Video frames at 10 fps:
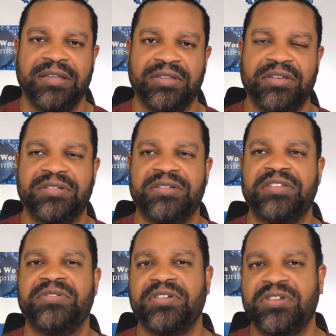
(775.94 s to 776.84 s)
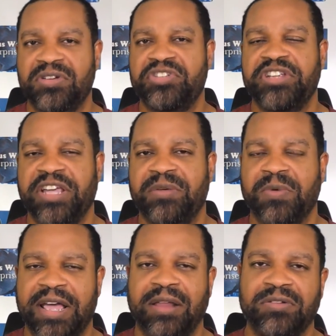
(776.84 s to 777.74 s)
You can still negotiate
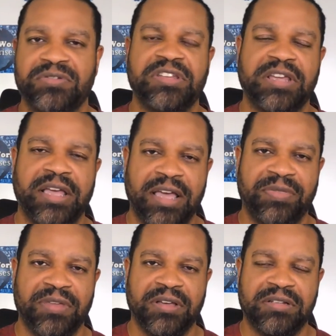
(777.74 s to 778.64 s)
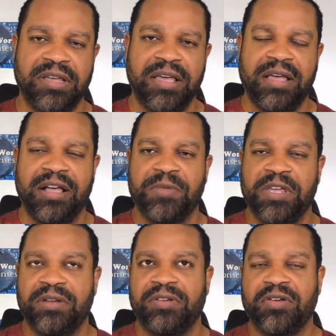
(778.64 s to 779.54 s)
without losing your ethics. I
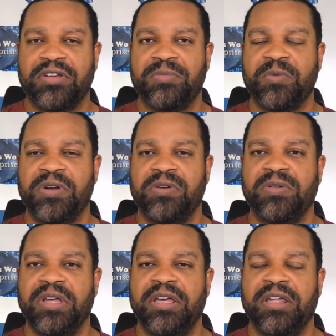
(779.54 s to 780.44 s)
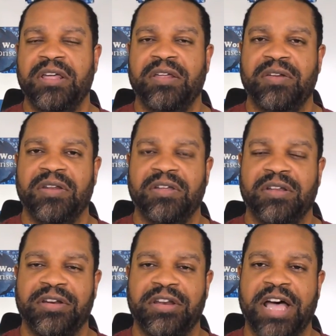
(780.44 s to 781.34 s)
mean, don't get me wrong.
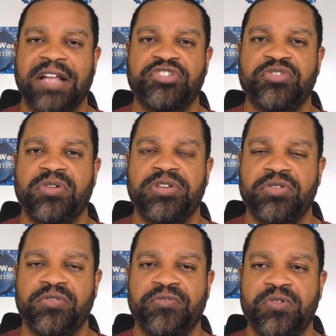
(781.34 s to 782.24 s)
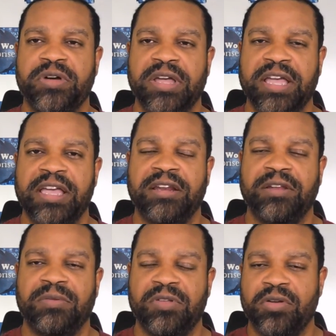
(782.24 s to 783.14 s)
Not showing your full hand
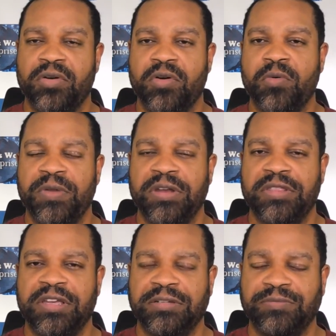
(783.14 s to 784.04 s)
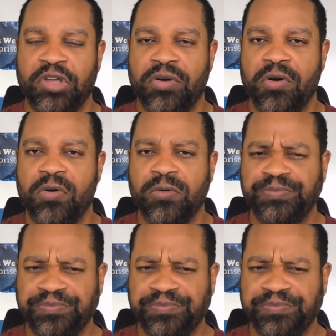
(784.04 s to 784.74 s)
and your open thing, your whole